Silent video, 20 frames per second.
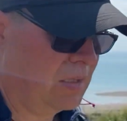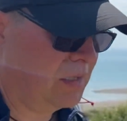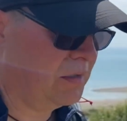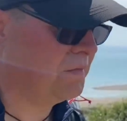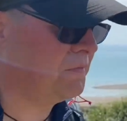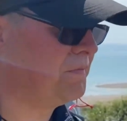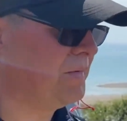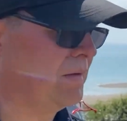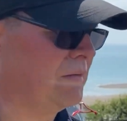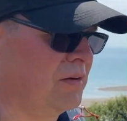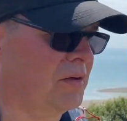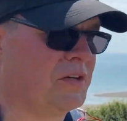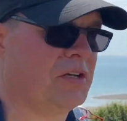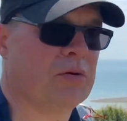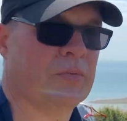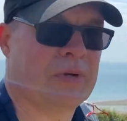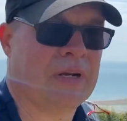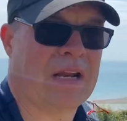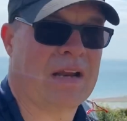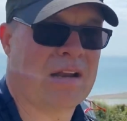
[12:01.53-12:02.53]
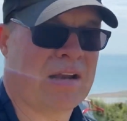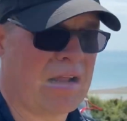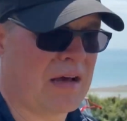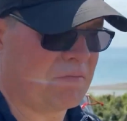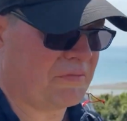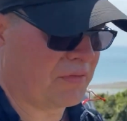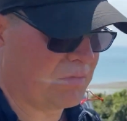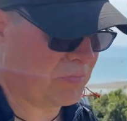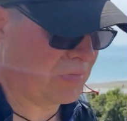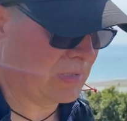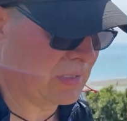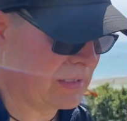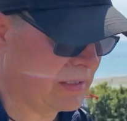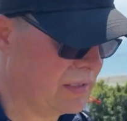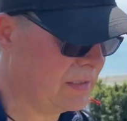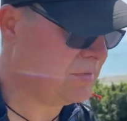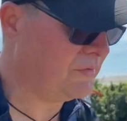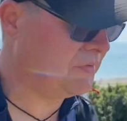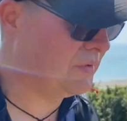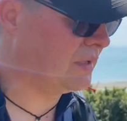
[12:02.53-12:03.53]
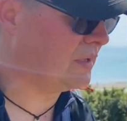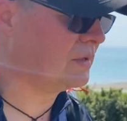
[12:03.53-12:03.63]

felt like you were in an oven, really. So